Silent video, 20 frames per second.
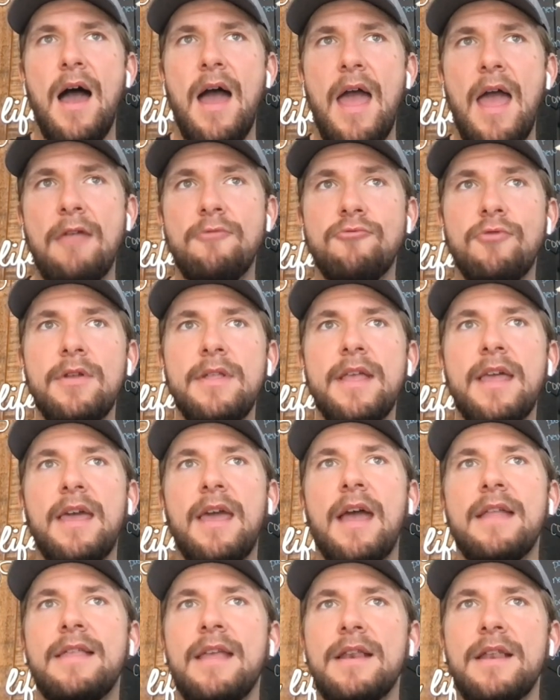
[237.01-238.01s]
And really,
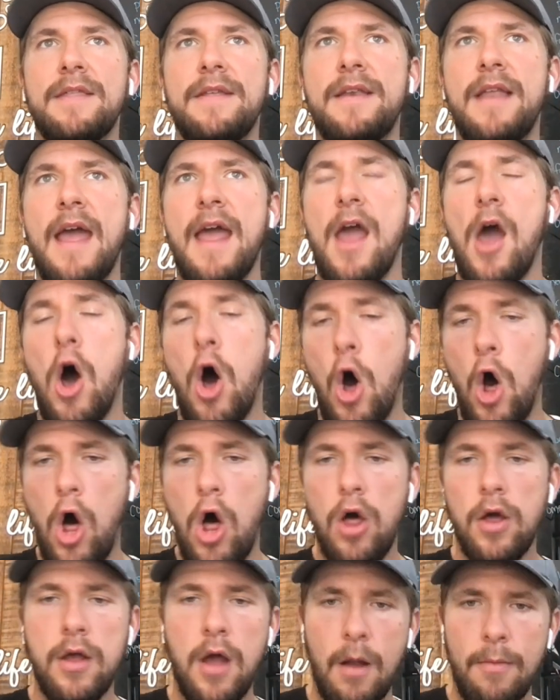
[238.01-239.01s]
at the end of the day,
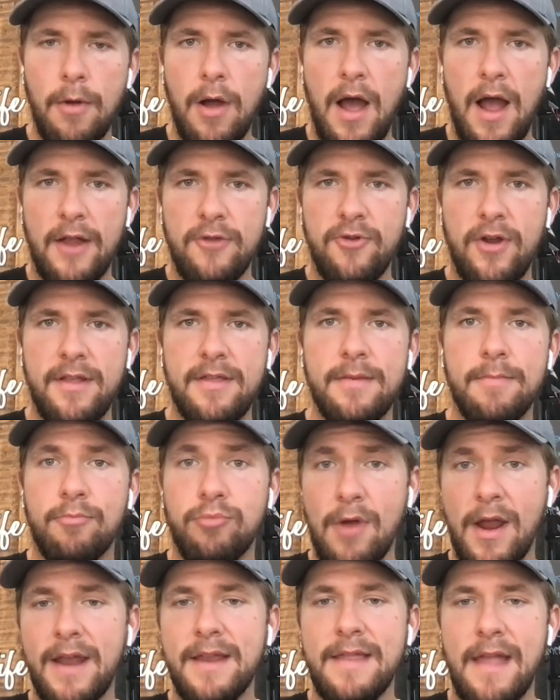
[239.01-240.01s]
all carbohydrates break